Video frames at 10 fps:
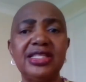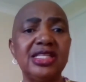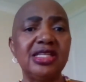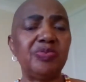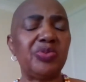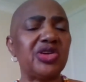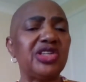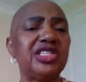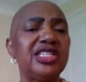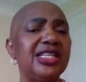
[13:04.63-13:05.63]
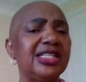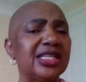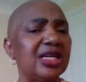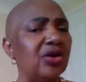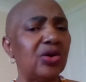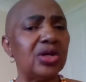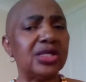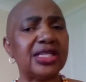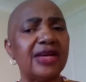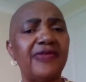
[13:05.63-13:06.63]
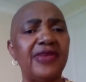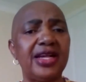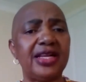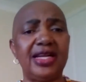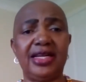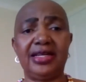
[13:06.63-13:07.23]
depressions and all stuff like that.